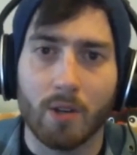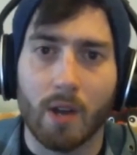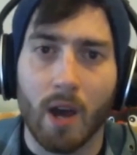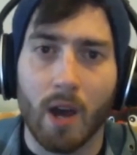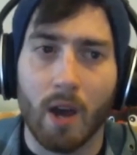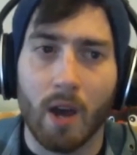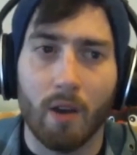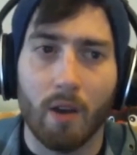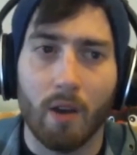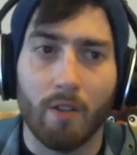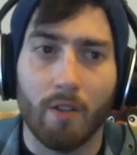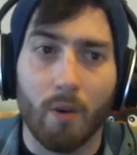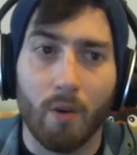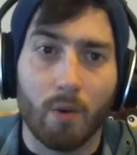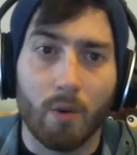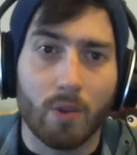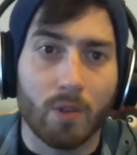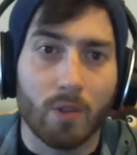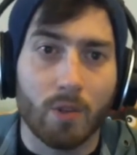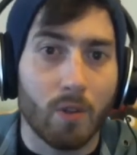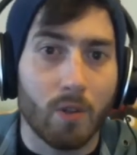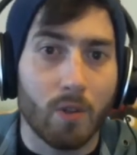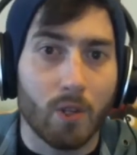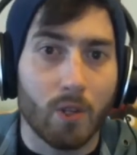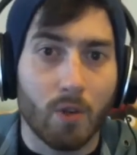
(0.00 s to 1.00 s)
and focus
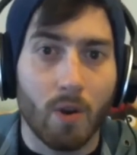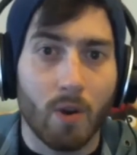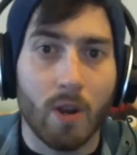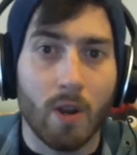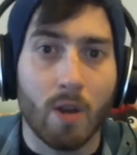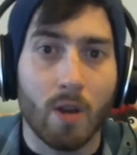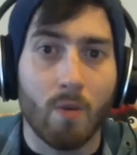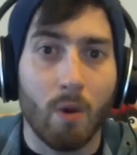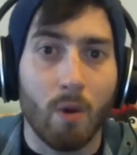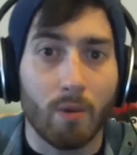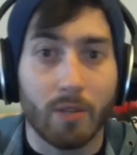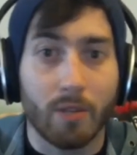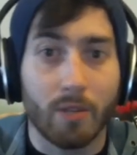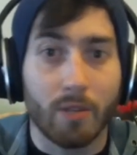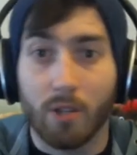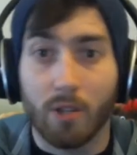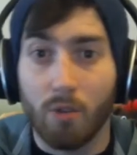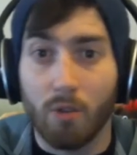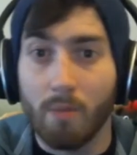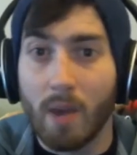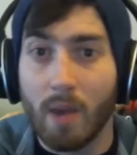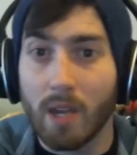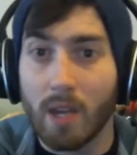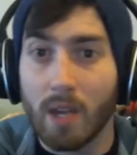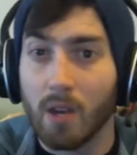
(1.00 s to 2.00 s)
on the training while still
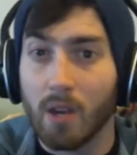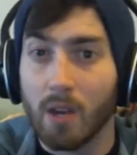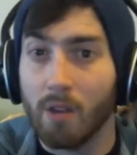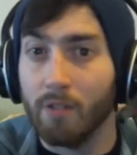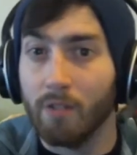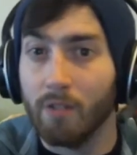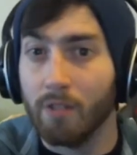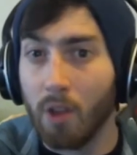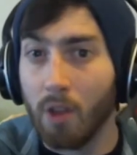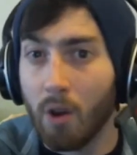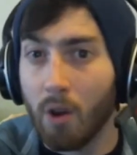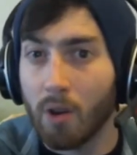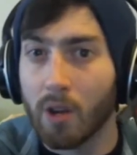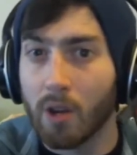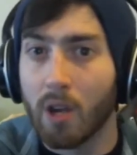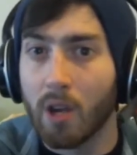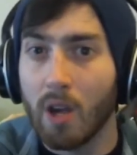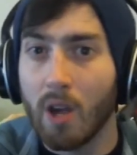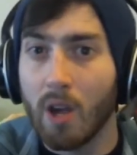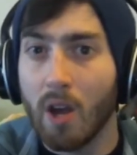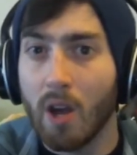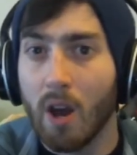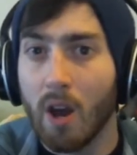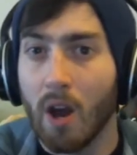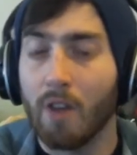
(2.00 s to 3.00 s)
making a vlog.
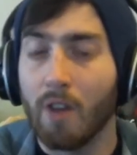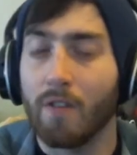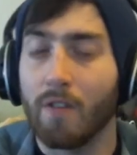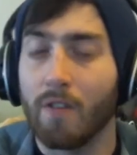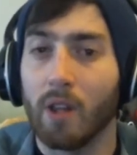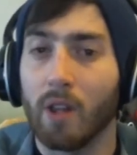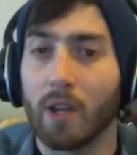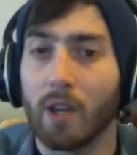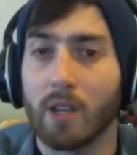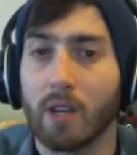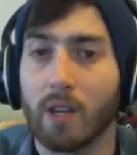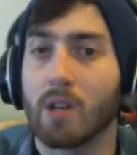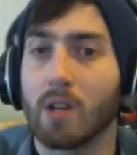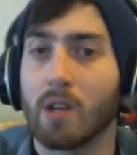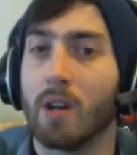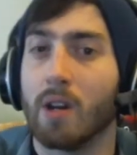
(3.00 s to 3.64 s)
I feel like it's kind of